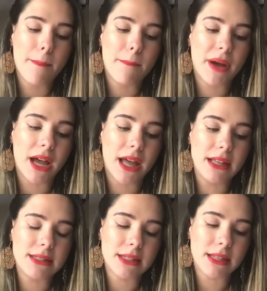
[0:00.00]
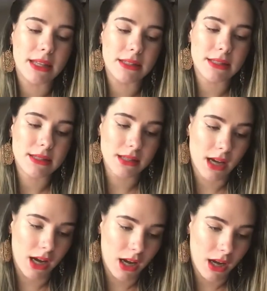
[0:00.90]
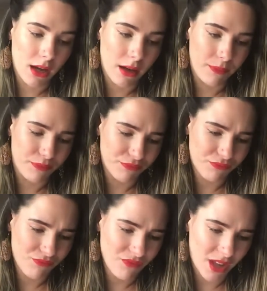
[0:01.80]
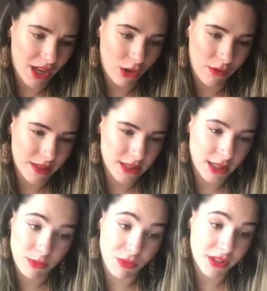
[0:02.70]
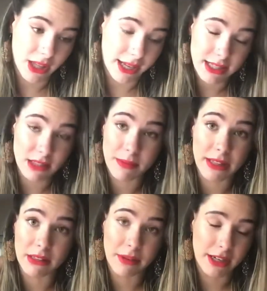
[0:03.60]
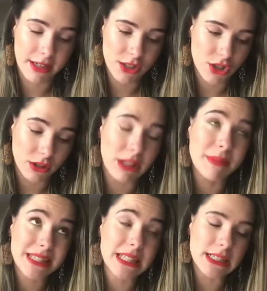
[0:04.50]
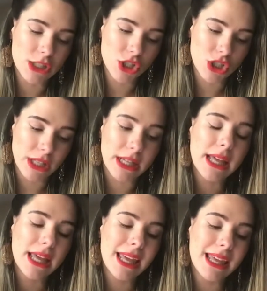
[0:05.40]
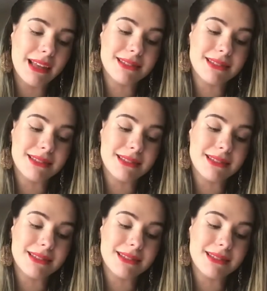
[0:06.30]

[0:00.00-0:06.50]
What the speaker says: but it's I don't know, it's I guess being limited edition. It's